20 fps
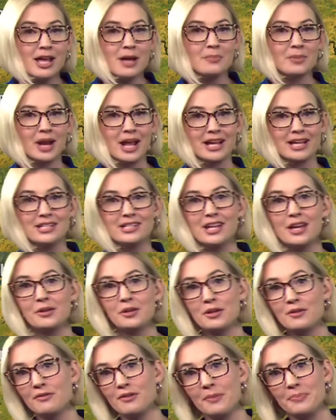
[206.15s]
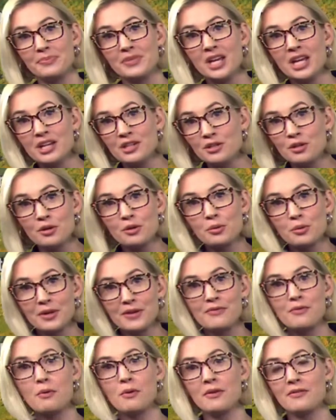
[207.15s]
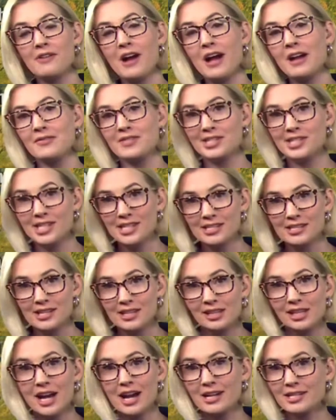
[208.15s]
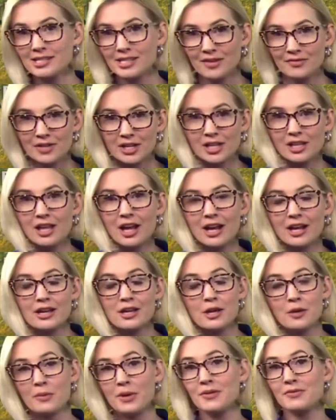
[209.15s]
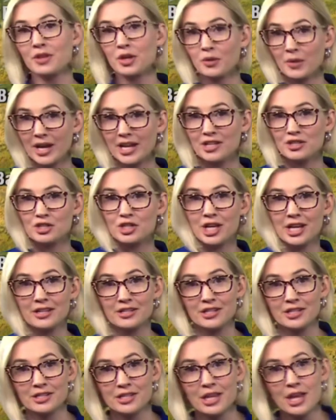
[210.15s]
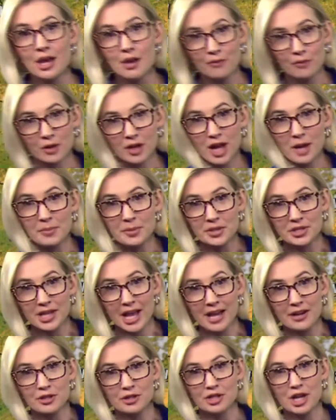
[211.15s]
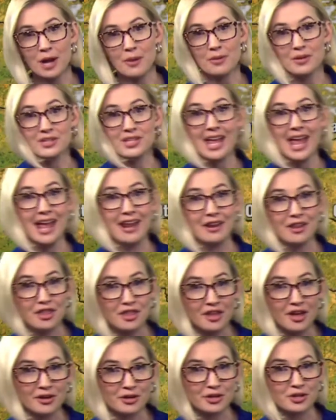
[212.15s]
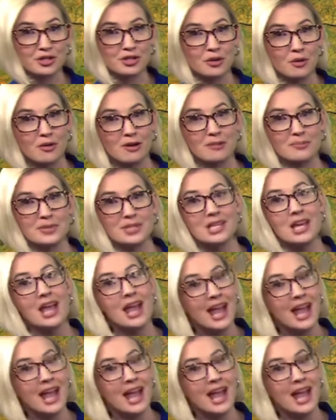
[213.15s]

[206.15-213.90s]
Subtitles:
But I can tell you from 2, 3, 4, 5, 6 o'clock, 7 o'clock, we have the greatest chances for a couple scattered showers and thunderstorms.